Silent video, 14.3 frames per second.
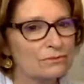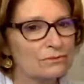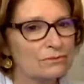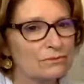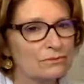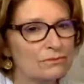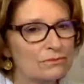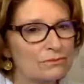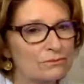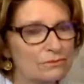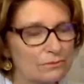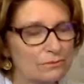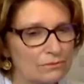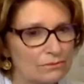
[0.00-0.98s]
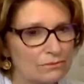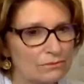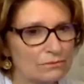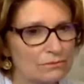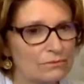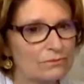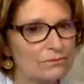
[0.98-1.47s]

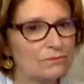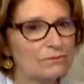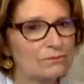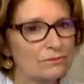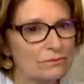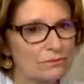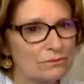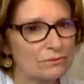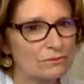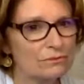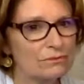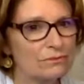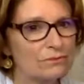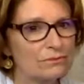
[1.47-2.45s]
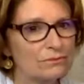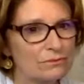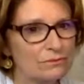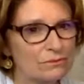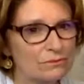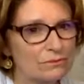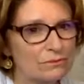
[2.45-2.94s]

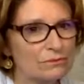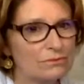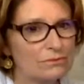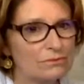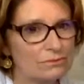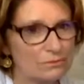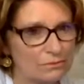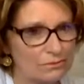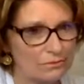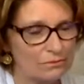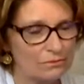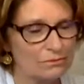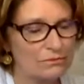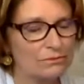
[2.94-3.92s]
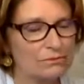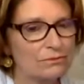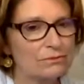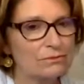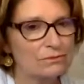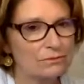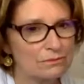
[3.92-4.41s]

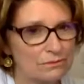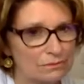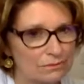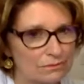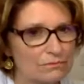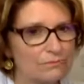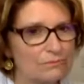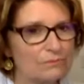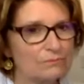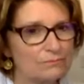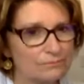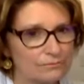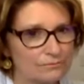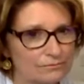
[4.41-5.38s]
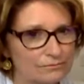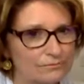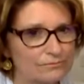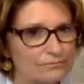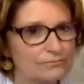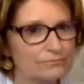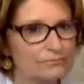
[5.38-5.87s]

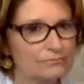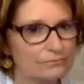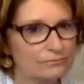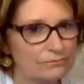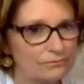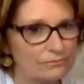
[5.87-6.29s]
(silent)